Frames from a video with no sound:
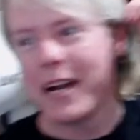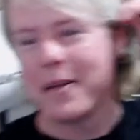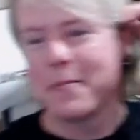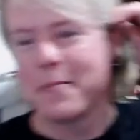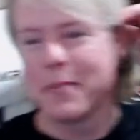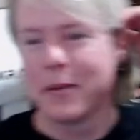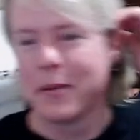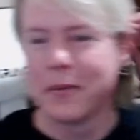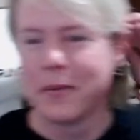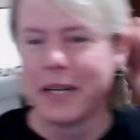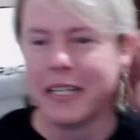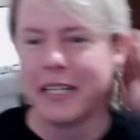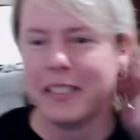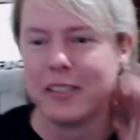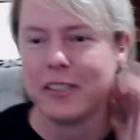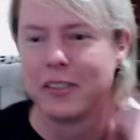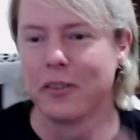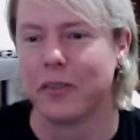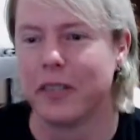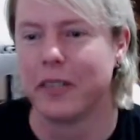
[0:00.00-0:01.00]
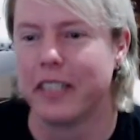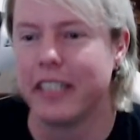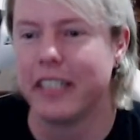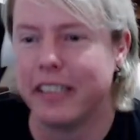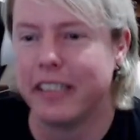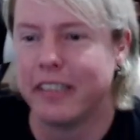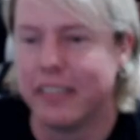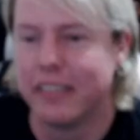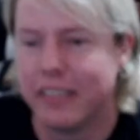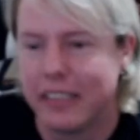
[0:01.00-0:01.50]
put away and sorted
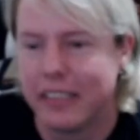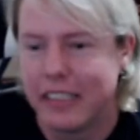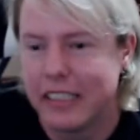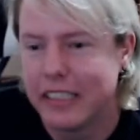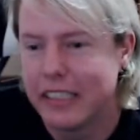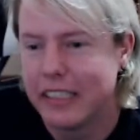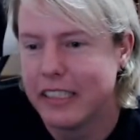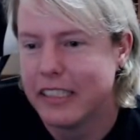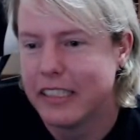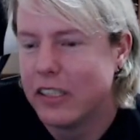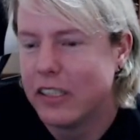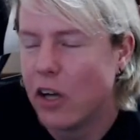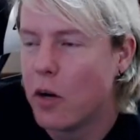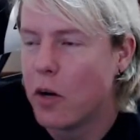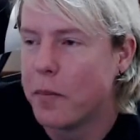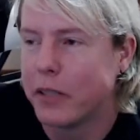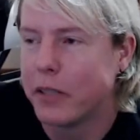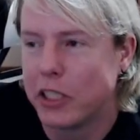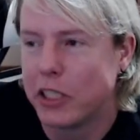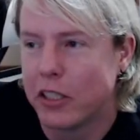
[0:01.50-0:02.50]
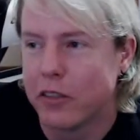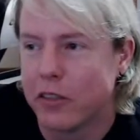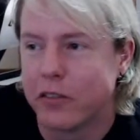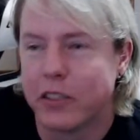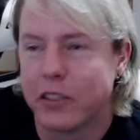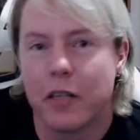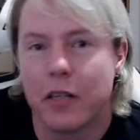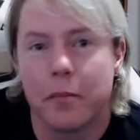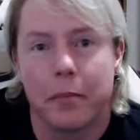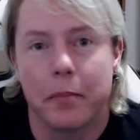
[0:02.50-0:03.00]
and all my shelves
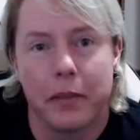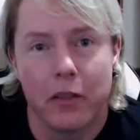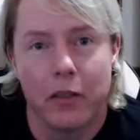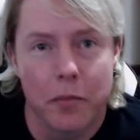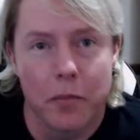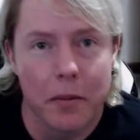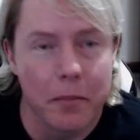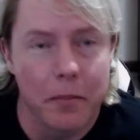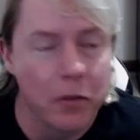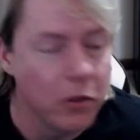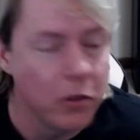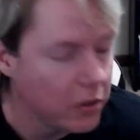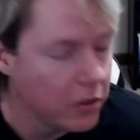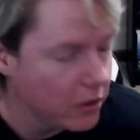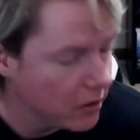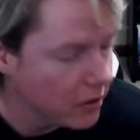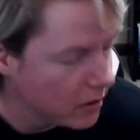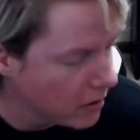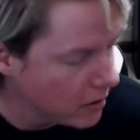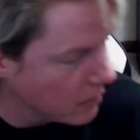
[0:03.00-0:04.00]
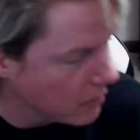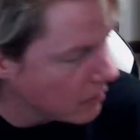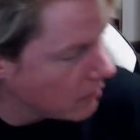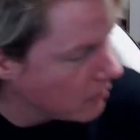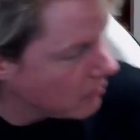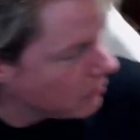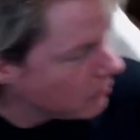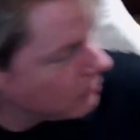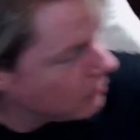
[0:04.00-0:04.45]
up and all my books and